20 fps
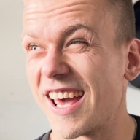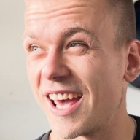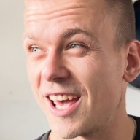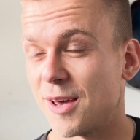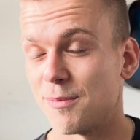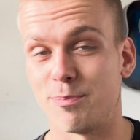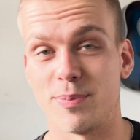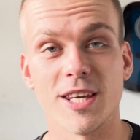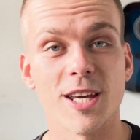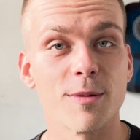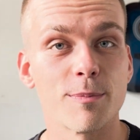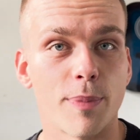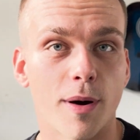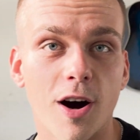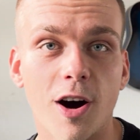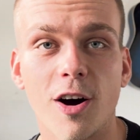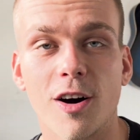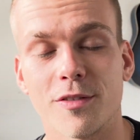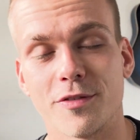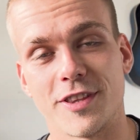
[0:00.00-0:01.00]
and being
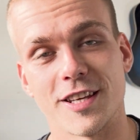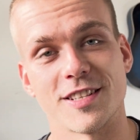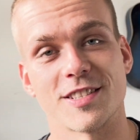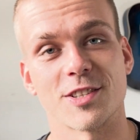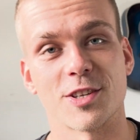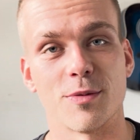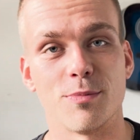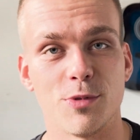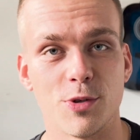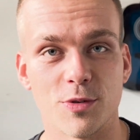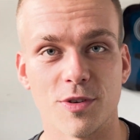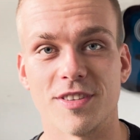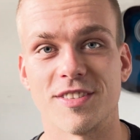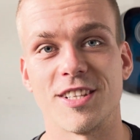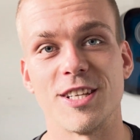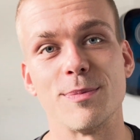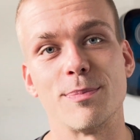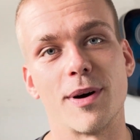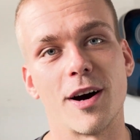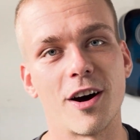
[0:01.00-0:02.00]
part of this
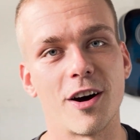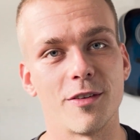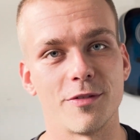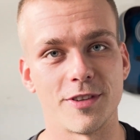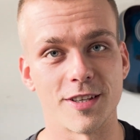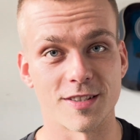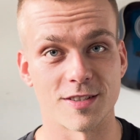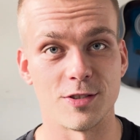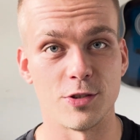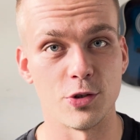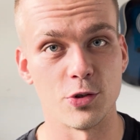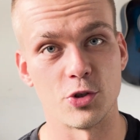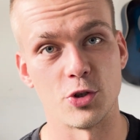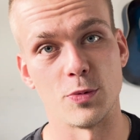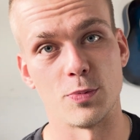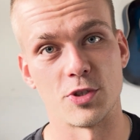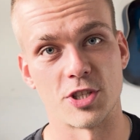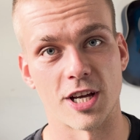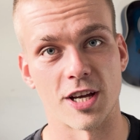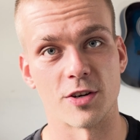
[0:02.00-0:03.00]
community, part of this
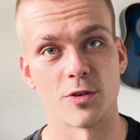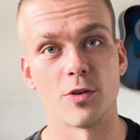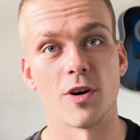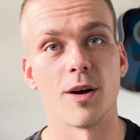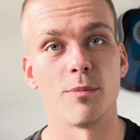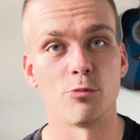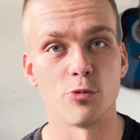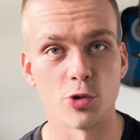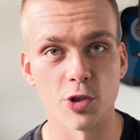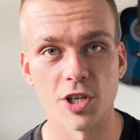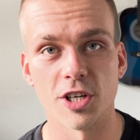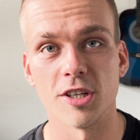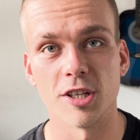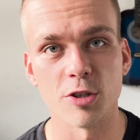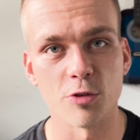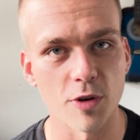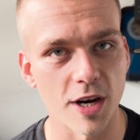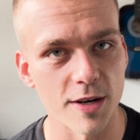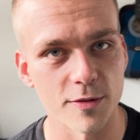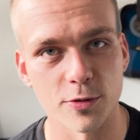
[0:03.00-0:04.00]
YouTube channel. I'm really
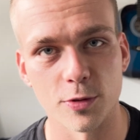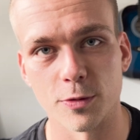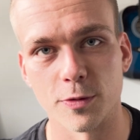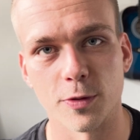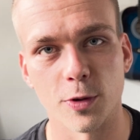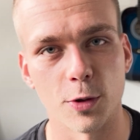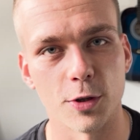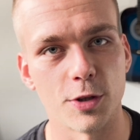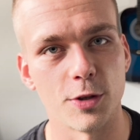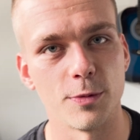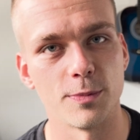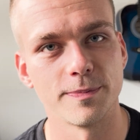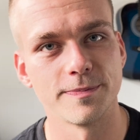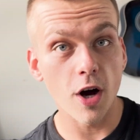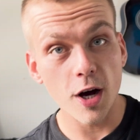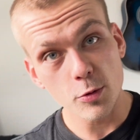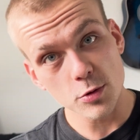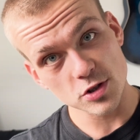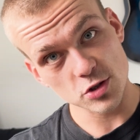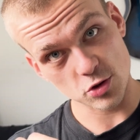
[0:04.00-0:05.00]
grateful for you.
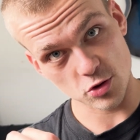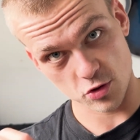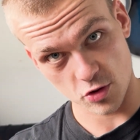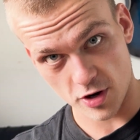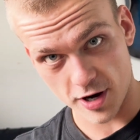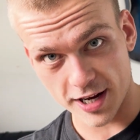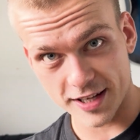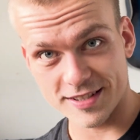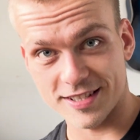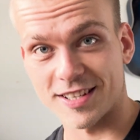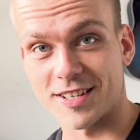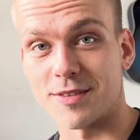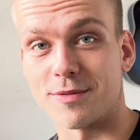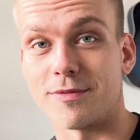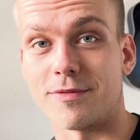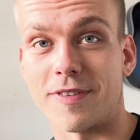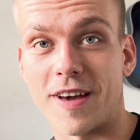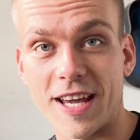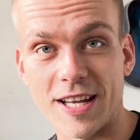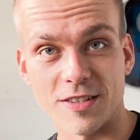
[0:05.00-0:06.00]
What I was trying to
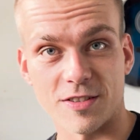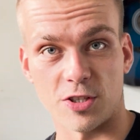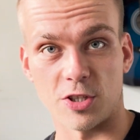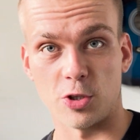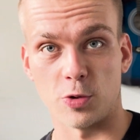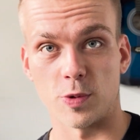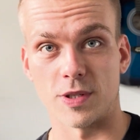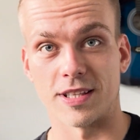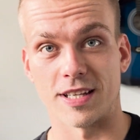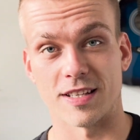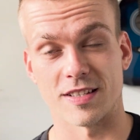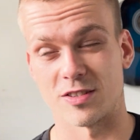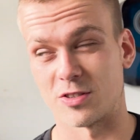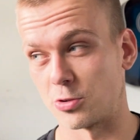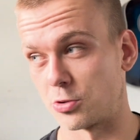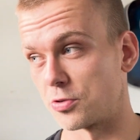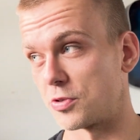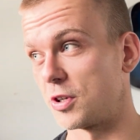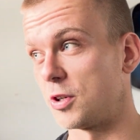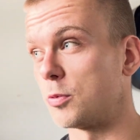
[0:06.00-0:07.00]
convey to you in that
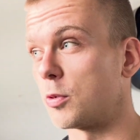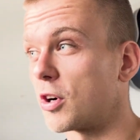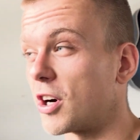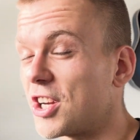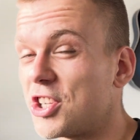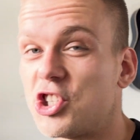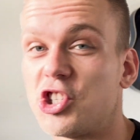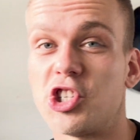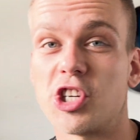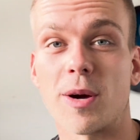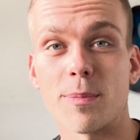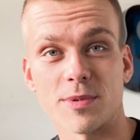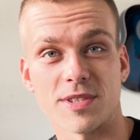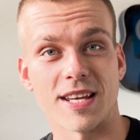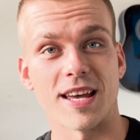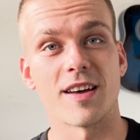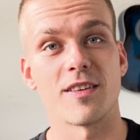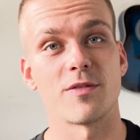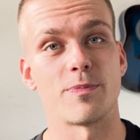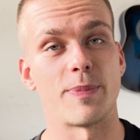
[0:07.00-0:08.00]
story, where I
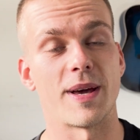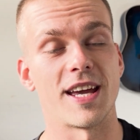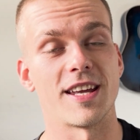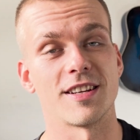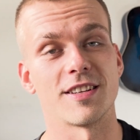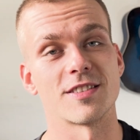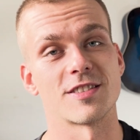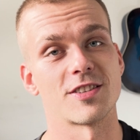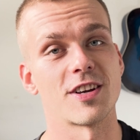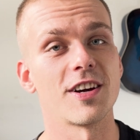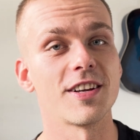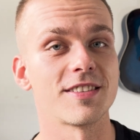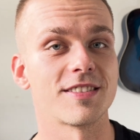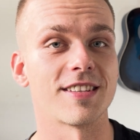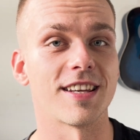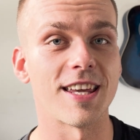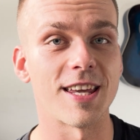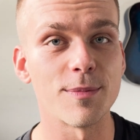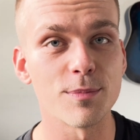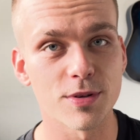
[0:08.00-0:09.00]
jumped out of bed and started
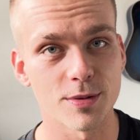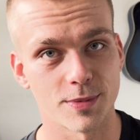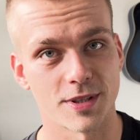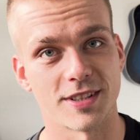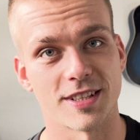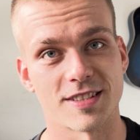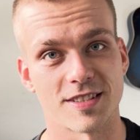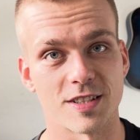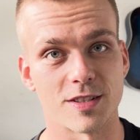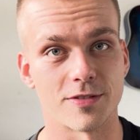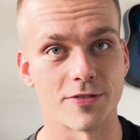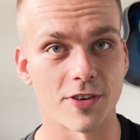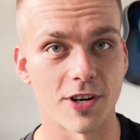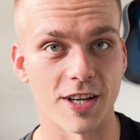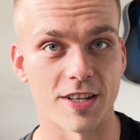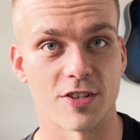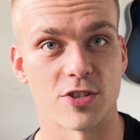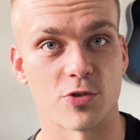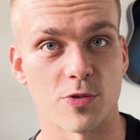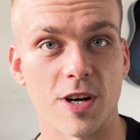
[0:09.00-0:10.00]
to implement this
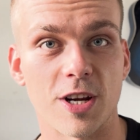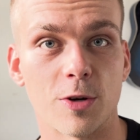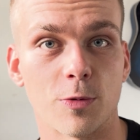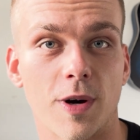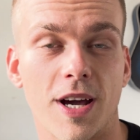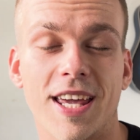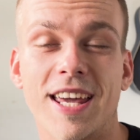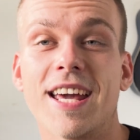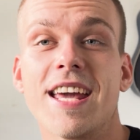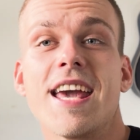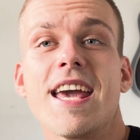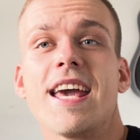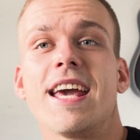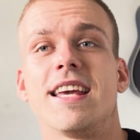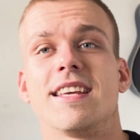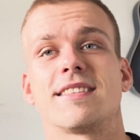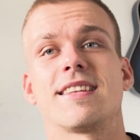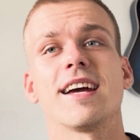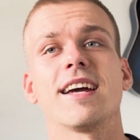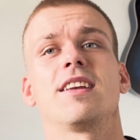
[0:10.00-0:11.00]
advice straight away,
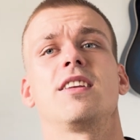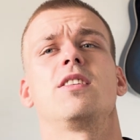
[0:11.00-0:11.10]
is that